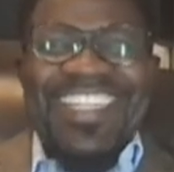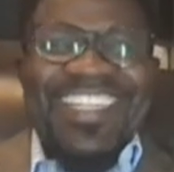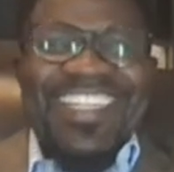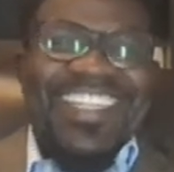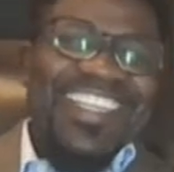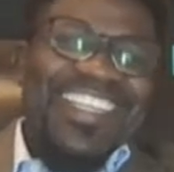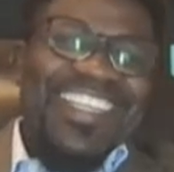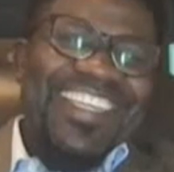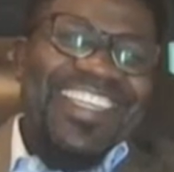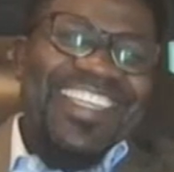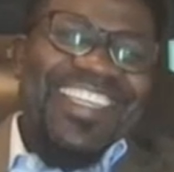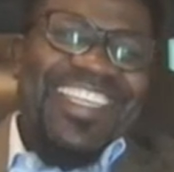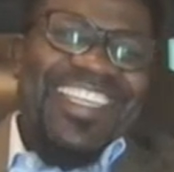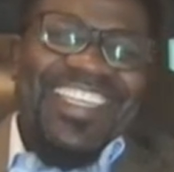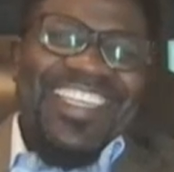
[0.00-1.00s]

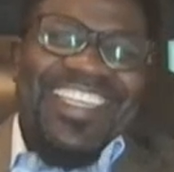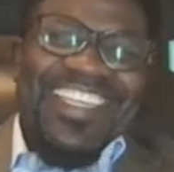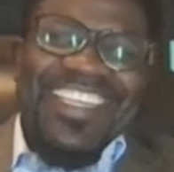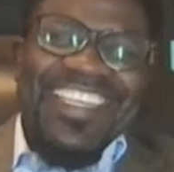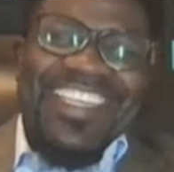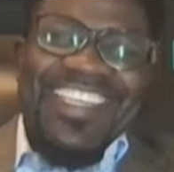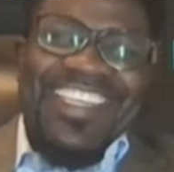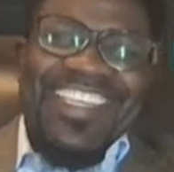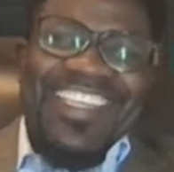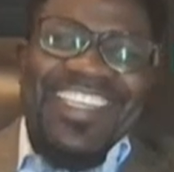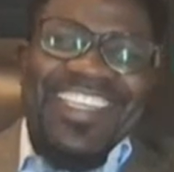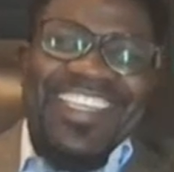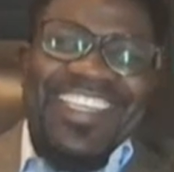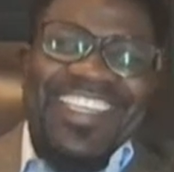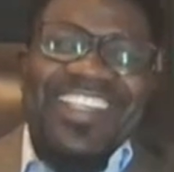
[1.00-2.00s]

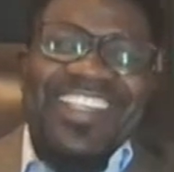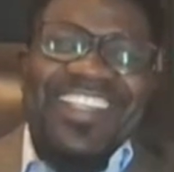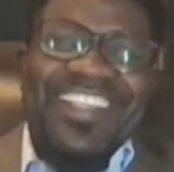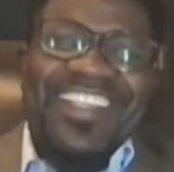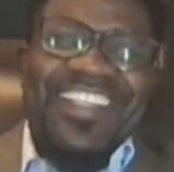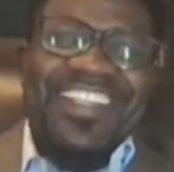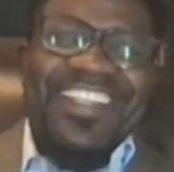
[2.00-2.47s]
(silent)